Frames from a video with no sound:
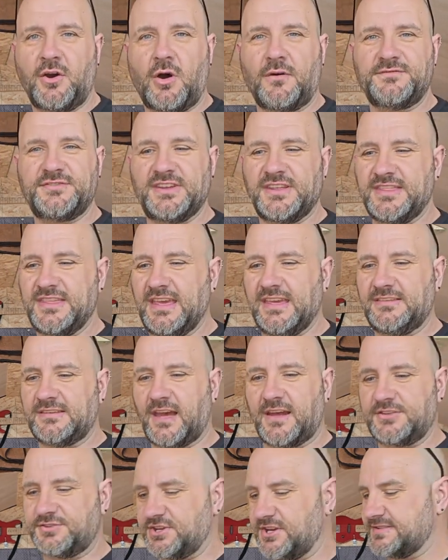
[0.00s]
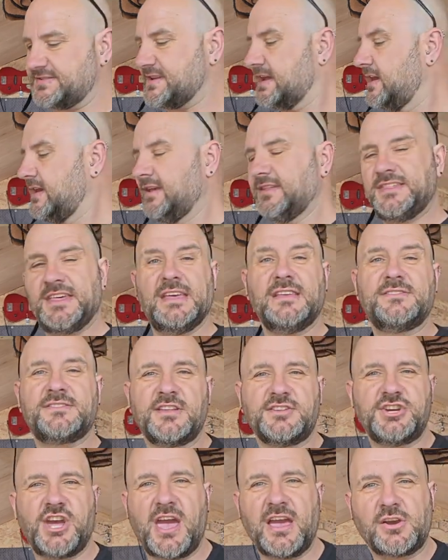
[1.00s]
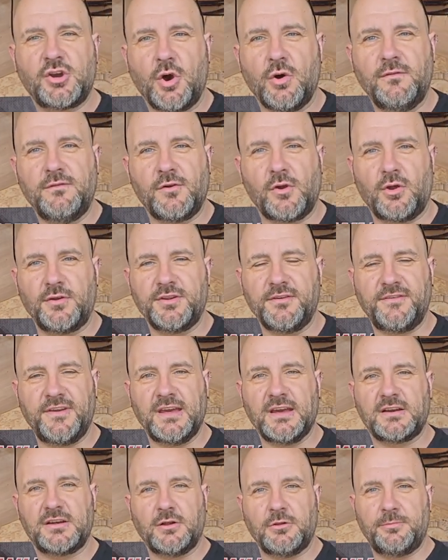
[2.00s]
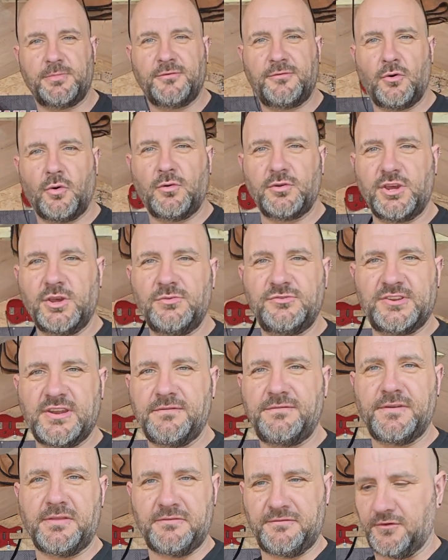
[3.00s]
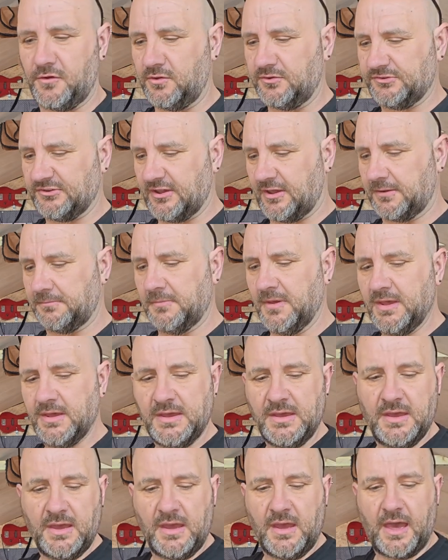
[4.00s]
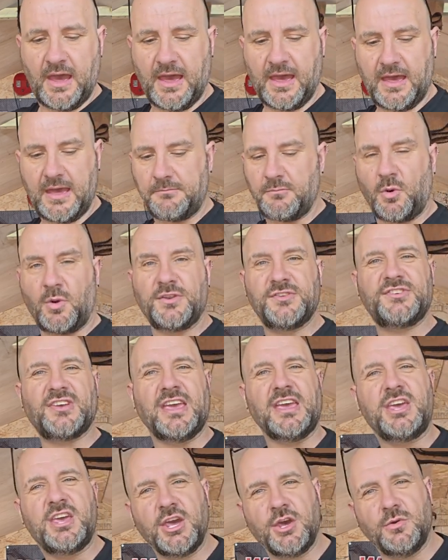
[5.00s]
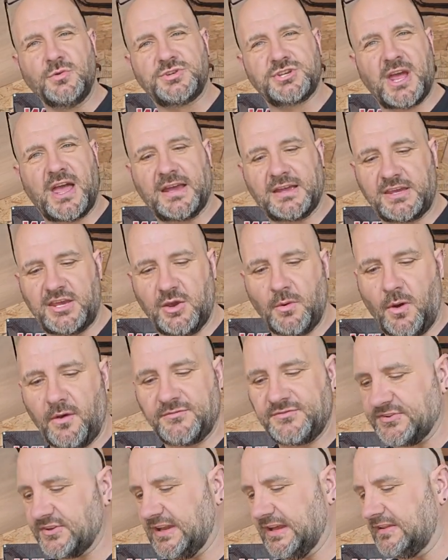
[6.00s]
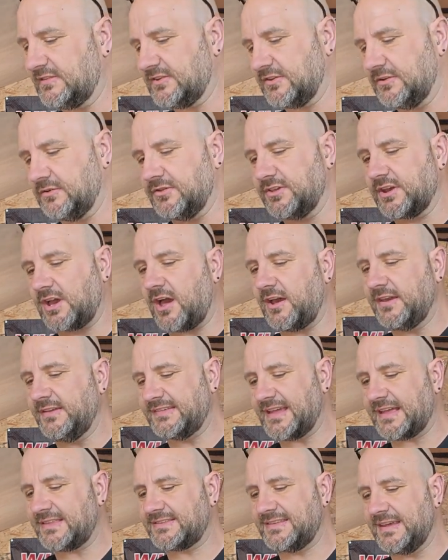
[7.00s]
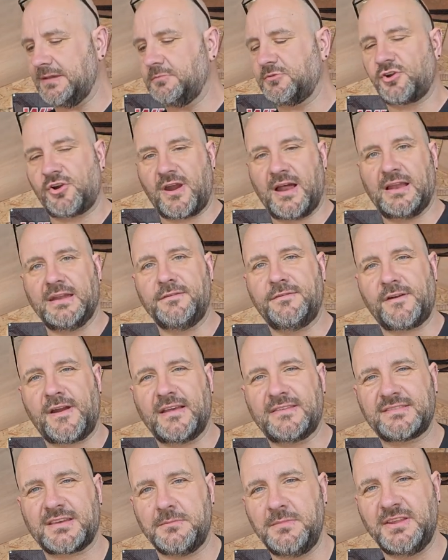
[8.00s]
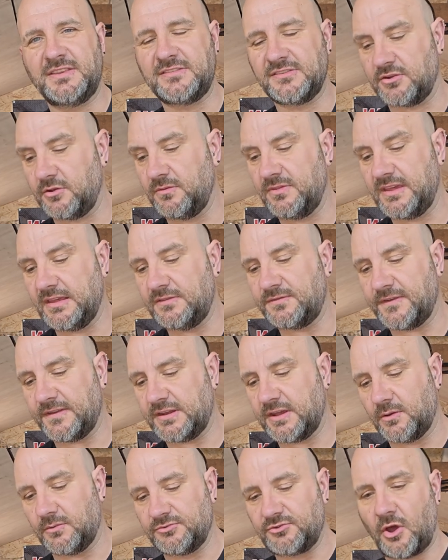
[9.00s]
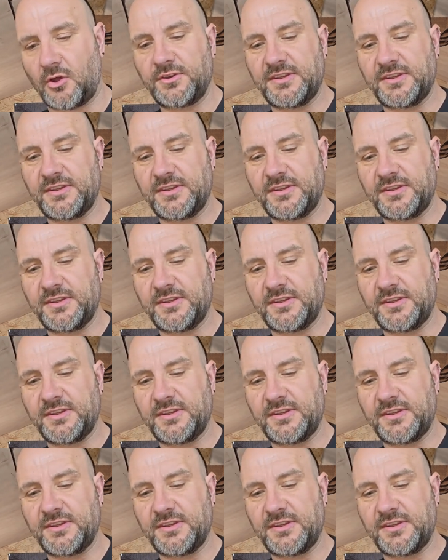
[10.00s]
Obviously, these are just things to check over on your vehicle before using it for the first time. I want to say a huge thank you, obviously, to the guys at Team Corally for asking me to do these videos.